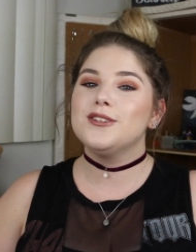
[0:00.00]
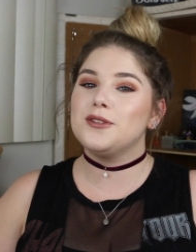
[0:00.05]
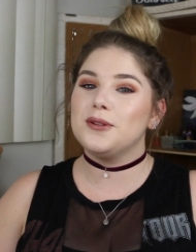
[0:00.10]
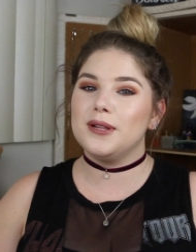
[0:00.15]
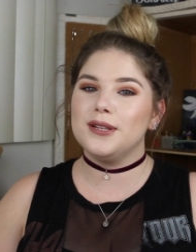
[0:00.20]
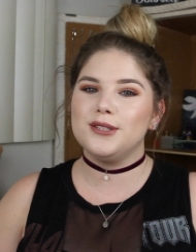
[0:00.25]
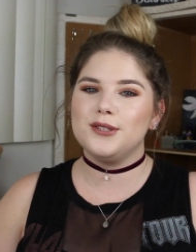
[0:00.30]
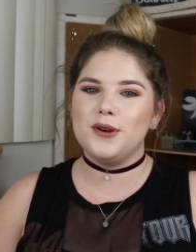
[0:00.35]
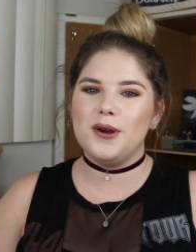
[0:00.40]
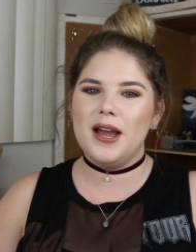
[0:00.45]
So
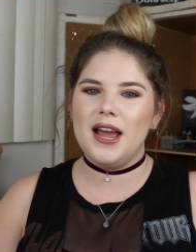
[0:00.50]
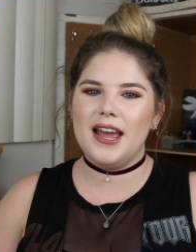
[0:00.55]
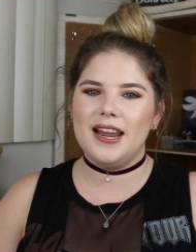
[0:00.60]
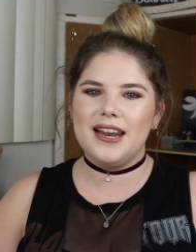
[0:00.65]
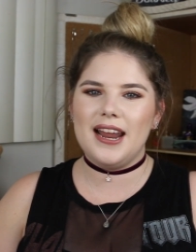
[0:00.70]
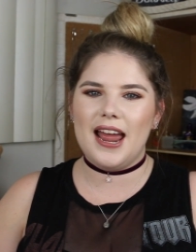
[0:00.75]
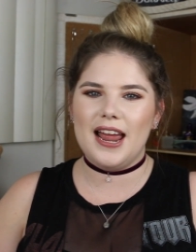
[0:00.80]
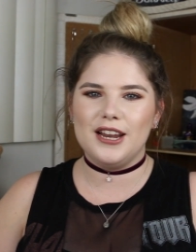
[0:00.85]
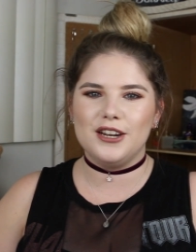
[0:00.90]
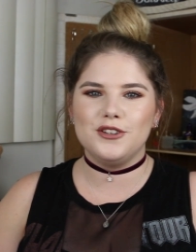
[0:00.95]
let's go
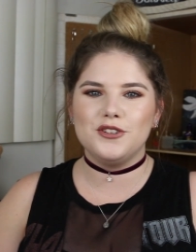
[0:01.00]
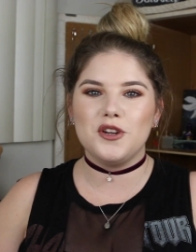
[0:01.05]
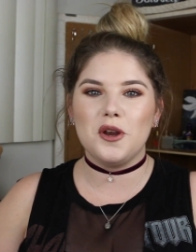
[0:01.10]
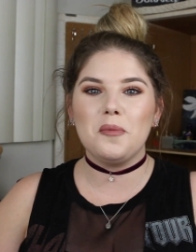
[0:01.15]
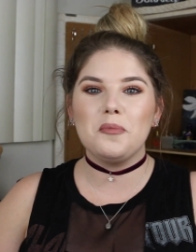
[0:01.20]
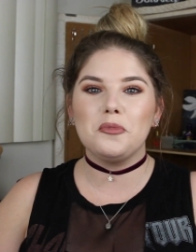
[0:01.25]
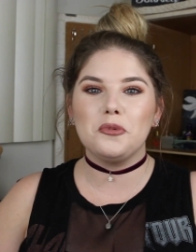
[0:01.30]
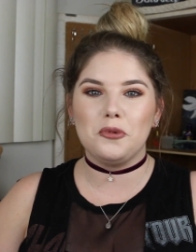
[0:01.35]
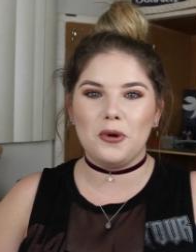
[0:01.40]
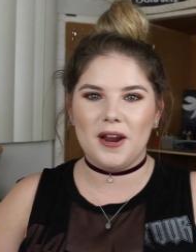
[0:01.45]
ahead and
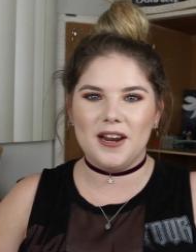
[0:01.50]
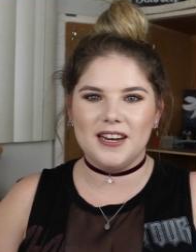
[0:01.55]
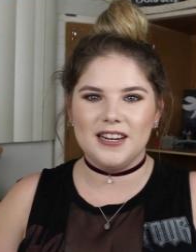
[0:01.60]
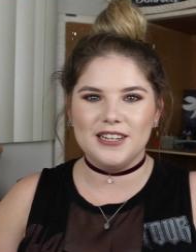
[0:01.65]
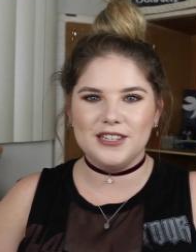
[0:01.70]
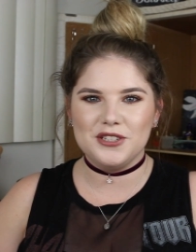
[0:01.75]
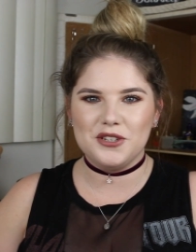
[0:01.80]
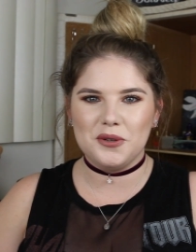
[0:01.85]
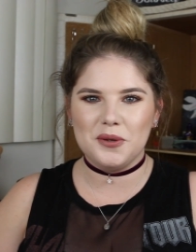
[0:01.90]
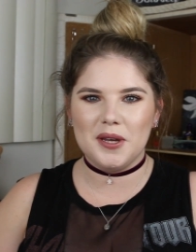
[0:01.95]
jump right
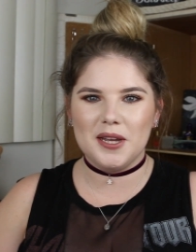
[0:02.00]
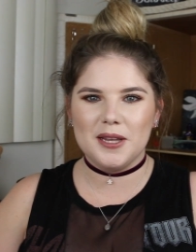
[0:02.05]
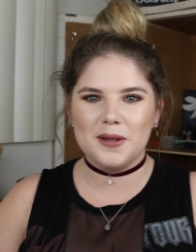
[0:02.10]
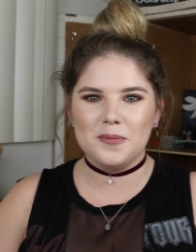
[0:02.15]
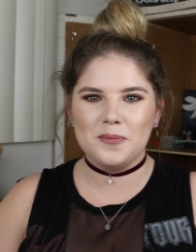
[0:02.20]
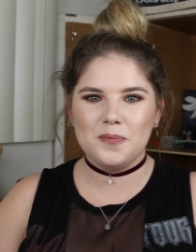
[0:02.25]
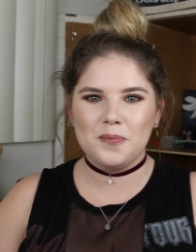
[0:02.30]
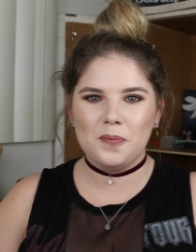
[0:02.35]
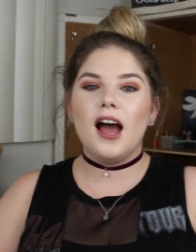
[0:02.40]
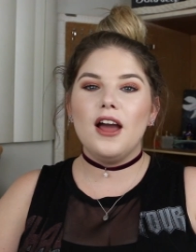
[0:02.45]
into it.
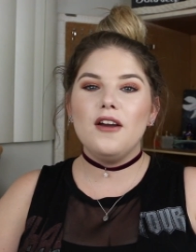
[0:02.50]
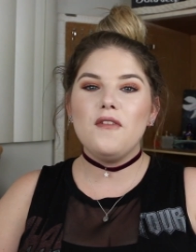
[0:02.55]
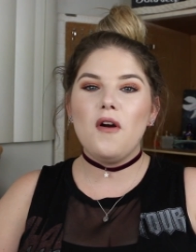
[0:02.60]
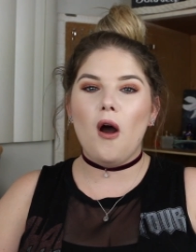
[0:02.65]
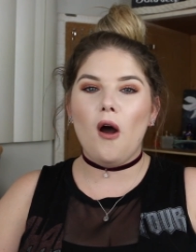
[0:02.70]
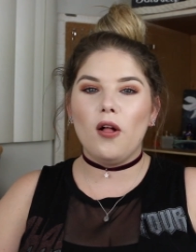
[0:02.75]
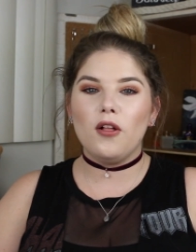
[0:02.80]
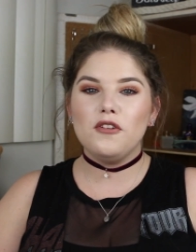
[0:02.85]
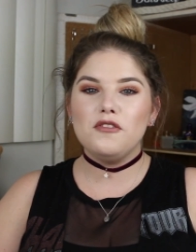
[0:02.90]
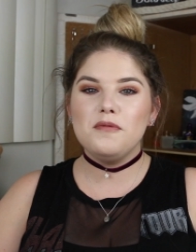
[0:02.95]
I have
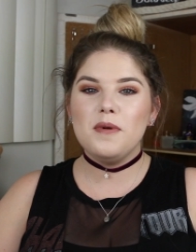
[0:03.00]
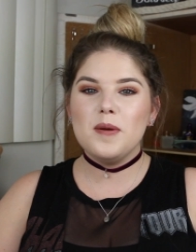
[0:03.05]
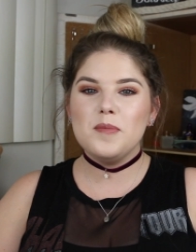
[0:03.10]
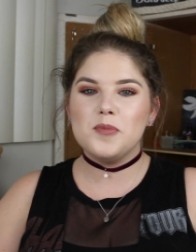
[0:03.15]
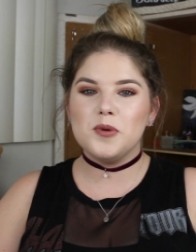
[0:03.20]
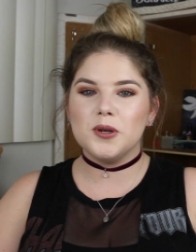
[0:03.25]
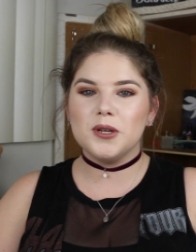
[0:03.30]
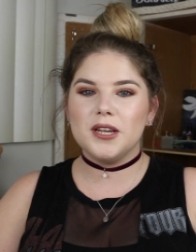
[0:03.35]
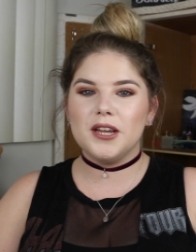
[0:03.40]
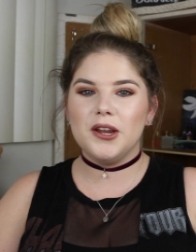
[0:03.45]
all of my
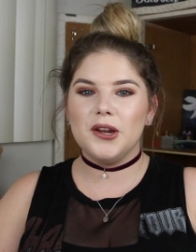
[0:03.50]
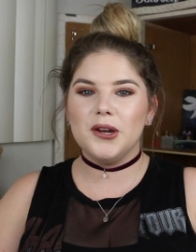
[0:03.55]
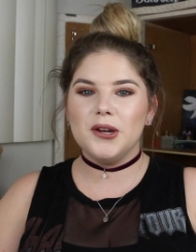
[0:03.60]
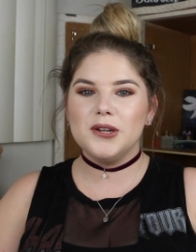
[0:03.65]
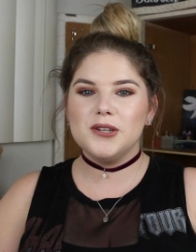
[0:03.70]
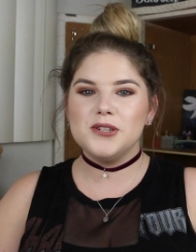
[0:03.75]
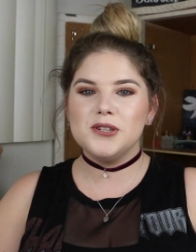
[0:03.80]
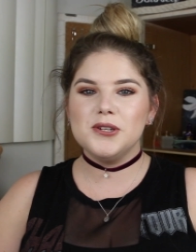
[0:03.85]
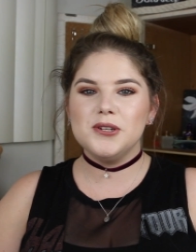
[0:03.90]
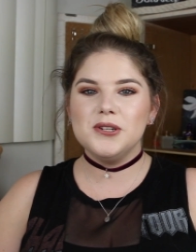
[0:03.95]
book
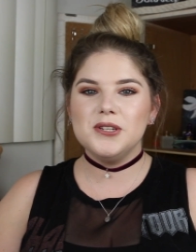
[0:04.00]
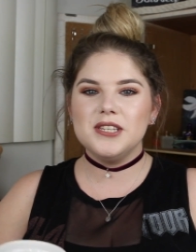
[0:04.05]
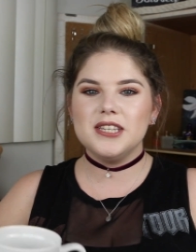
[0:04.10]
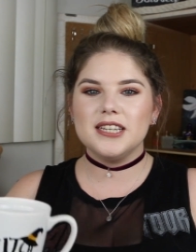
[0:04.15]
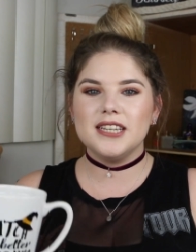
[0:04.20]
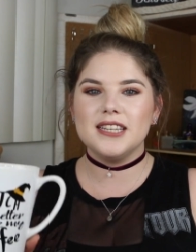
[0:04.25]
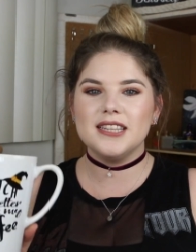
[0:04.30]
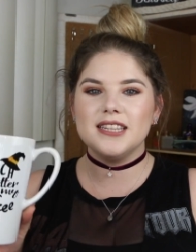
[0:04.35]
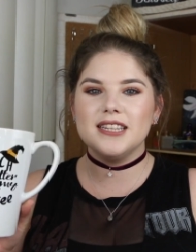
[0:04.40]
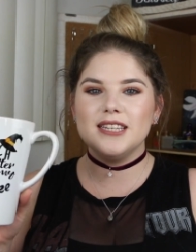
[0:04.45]
characters
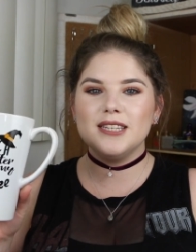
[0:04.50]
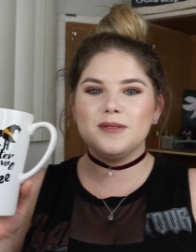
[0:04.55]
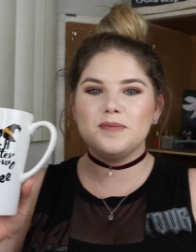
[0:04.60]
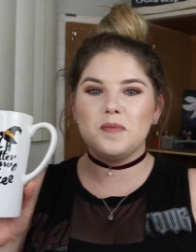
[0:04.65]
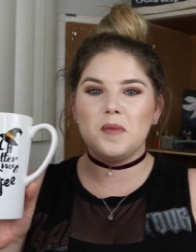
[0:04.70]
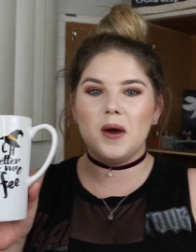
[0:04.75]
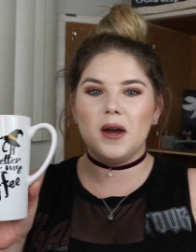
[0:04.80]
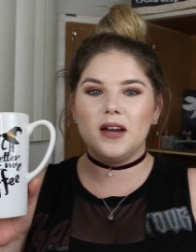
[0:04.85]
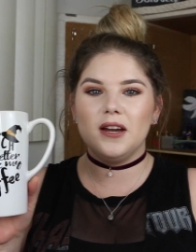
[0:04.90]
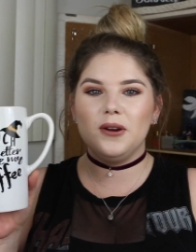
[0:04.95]
in this
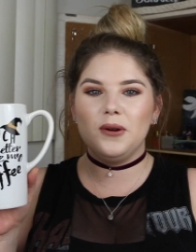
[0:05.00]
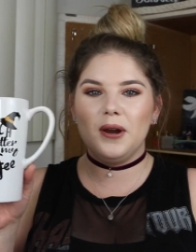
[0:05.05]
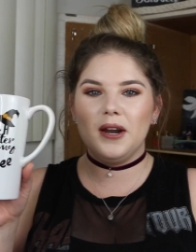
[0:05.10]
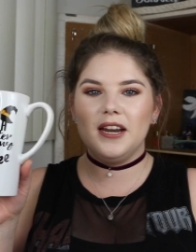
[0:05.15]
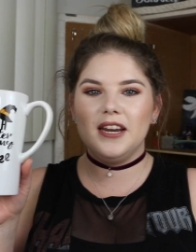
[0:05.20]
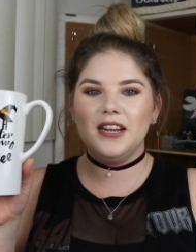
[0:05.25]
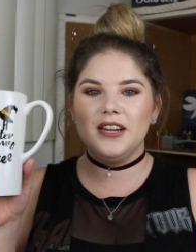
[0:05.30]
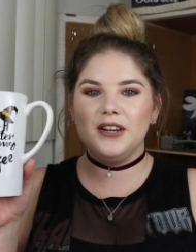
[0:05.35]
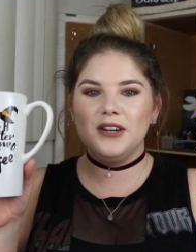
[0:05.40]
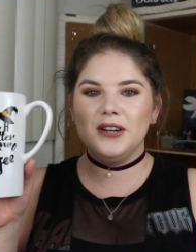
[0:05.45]
mug
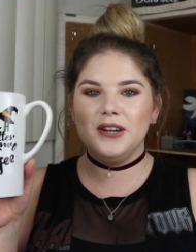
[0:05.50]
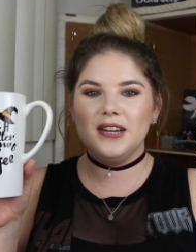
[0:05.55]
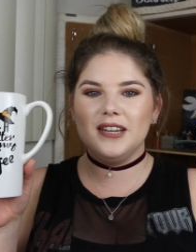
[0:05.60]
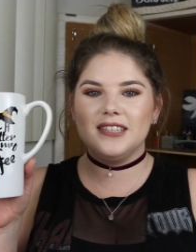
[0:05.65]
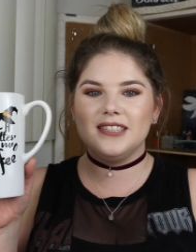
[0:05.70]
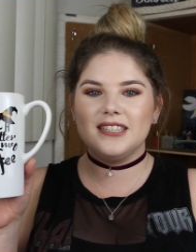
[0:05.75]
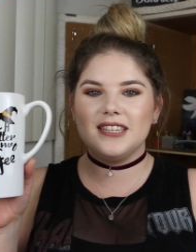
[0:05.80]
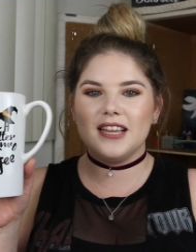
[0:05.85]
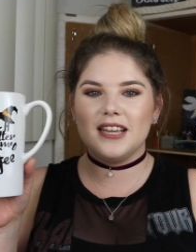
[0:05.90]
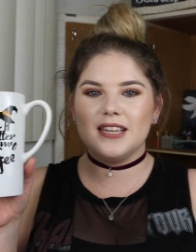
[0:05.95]
right here.
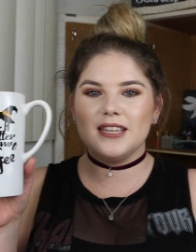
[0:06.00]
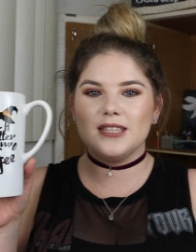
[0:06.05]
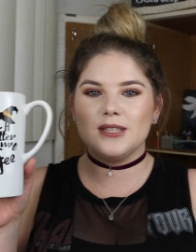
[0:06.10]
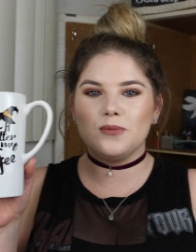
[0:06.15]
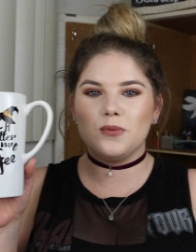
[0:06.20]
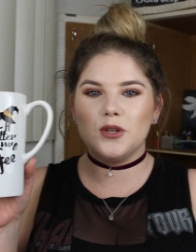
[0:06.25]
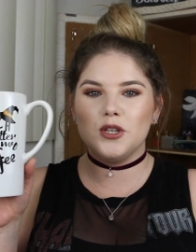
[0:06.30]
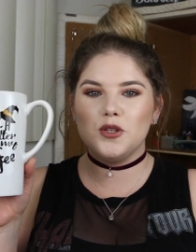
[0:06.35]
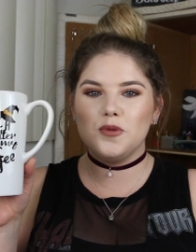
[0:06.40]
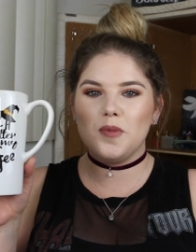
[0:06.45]
It says,
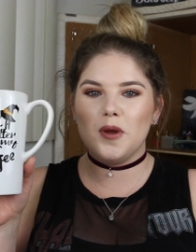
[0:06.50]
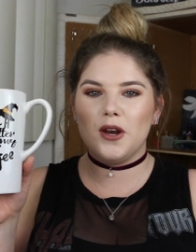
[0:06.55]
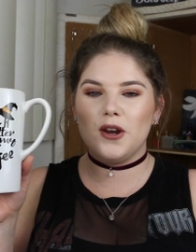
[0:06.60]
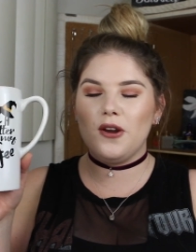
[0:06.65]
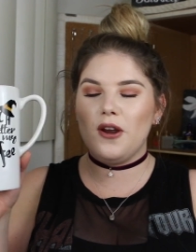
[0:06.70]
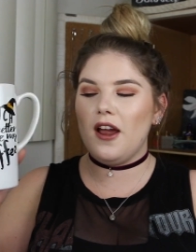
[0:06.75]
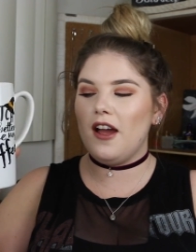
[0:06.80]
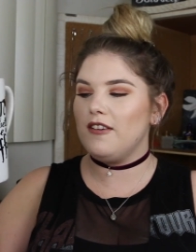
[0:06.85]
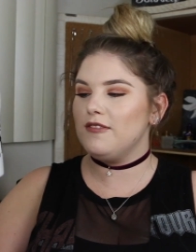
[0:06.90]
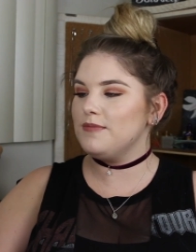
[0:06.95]
"Which
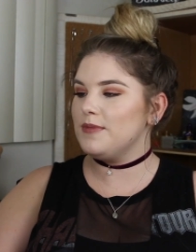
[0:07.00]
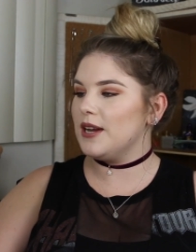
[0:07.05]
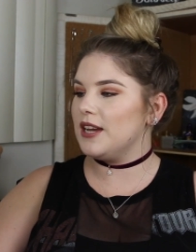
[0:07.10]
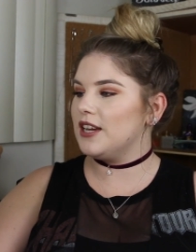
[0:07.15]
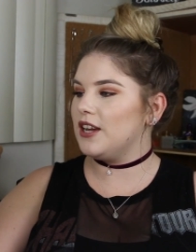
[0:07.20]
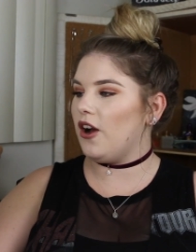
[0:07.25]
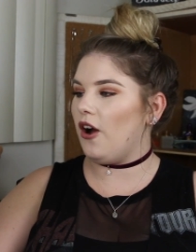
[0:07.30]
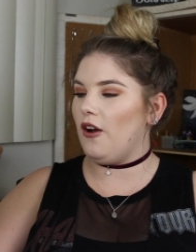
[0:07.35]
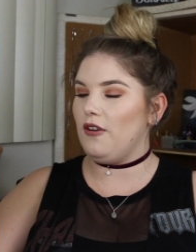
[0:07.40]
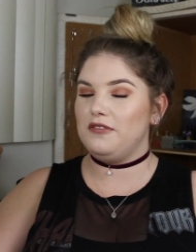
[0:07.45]
better have my
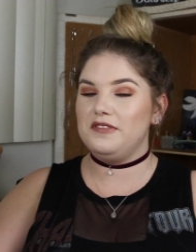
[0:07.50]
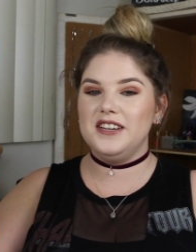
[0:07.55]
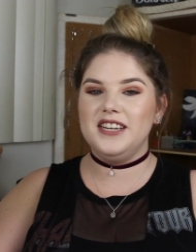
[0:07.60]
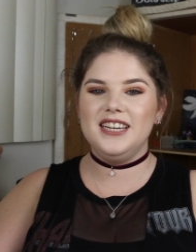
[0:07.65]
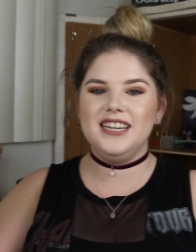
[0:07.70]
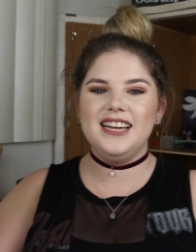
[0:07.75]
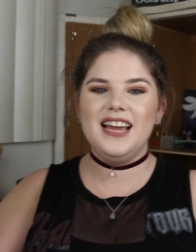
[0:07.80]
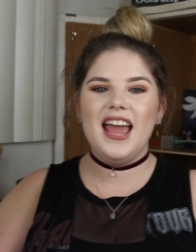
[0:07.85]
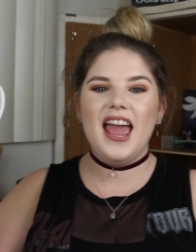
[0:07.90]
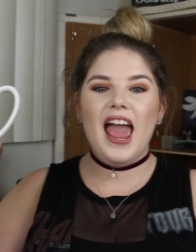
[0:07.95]

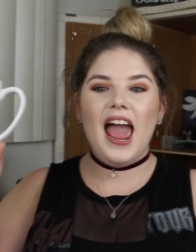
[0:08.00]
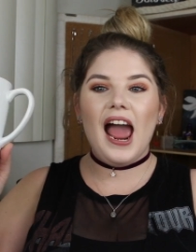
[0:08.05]
coffee?"